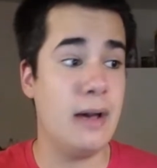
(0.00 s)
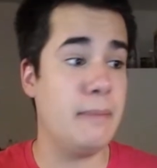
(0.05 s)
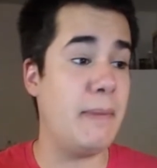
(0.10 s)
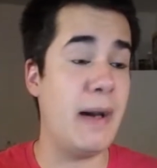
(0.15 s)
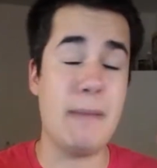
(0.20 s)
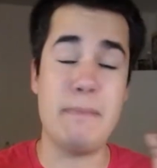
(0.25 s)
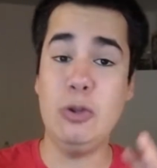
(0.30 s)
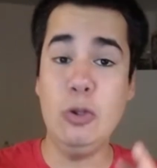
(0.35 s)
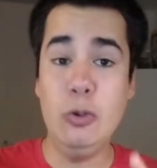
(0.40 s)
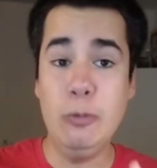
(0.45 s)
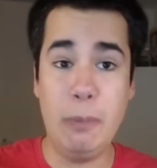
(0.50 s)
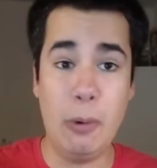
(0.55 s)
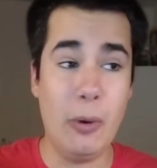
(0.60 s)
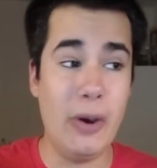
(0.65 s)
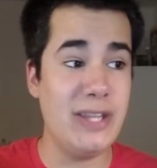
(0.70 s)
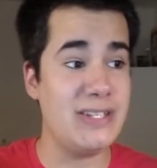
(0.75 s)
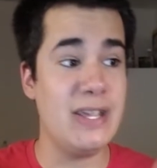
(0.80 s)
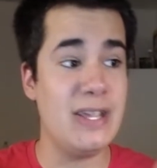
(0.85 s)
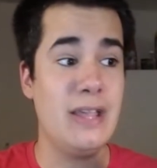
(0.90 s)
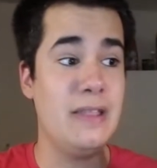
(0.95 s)
by
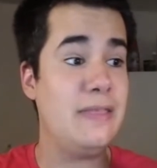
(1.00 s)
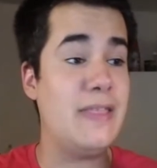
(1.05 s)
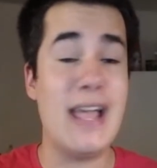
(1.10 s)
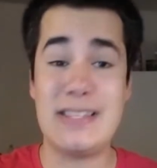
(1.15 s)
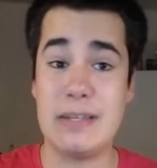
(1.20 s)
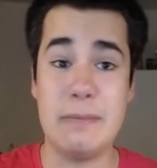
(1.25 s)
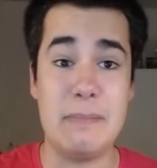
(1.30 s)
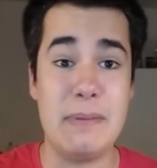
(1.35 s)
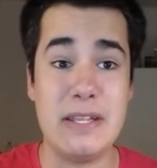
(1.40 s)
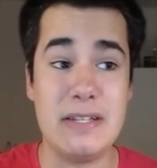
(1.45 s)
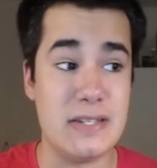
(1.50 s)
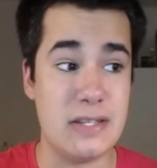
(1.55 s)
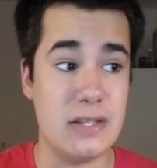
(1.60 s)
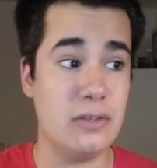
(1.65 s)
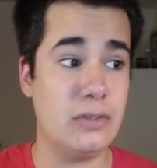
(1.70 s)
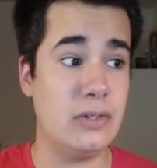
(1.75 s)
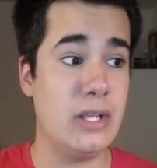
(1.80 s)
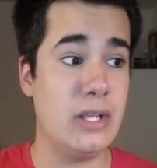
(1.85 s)
Bluepoint, that's a big deal.